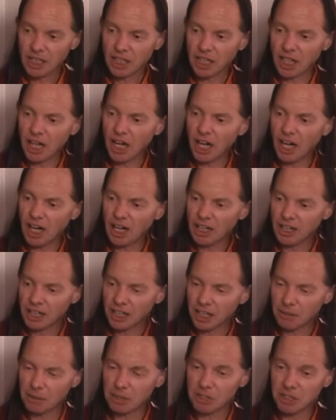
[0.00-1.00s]
Ga
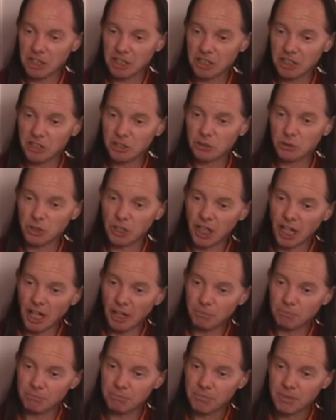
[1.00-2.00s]
came into English through
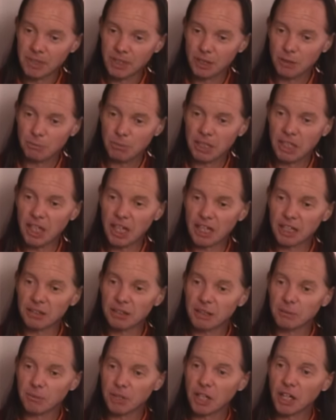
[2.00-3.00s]
gum,
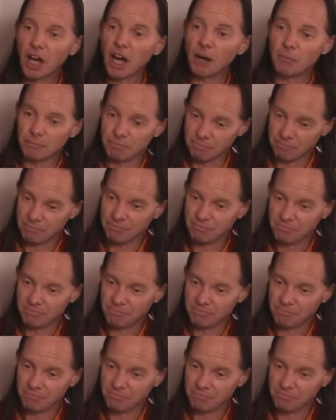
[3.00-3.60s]
became come.